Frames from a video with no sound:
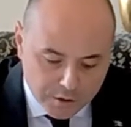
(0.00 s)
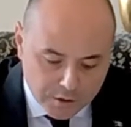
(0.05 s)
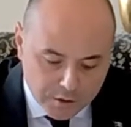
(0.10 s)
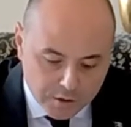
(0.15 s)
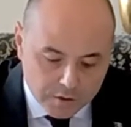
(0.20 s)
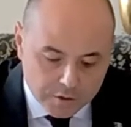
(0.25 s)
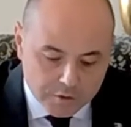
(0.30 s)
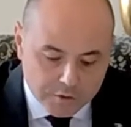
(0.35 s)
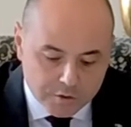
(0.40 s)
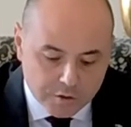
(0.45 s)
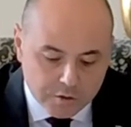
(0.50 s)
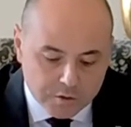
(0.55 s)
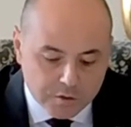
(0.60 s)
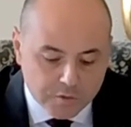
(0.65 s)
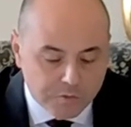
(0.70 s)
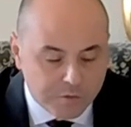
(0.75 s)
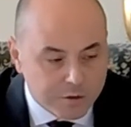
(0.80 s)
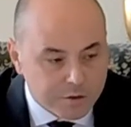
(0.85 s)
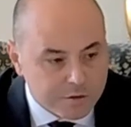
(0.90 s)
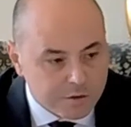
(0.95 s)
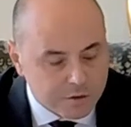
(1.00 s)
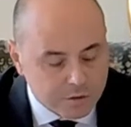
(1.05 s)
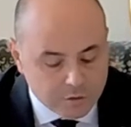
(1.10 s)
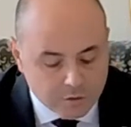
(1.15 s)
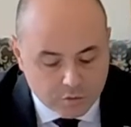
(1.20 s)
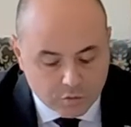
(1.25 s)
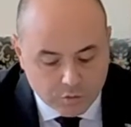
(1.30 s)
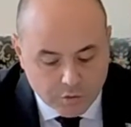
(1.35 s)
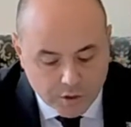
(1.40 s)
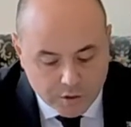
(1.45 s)
early study
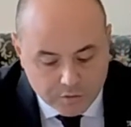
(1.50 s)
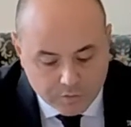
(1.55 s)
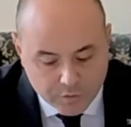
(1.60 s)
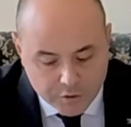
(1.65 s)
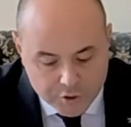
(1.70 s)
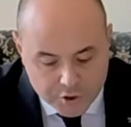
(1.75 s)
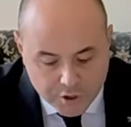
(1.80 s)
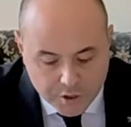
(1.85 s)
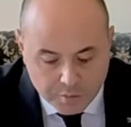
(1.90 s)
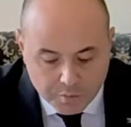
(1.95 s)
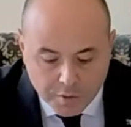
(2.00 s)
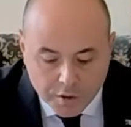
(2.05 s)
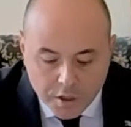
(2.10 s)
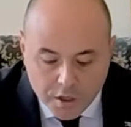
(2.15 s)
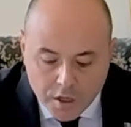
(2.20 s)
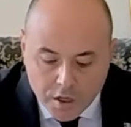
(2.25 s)
visits to Yad Vashem,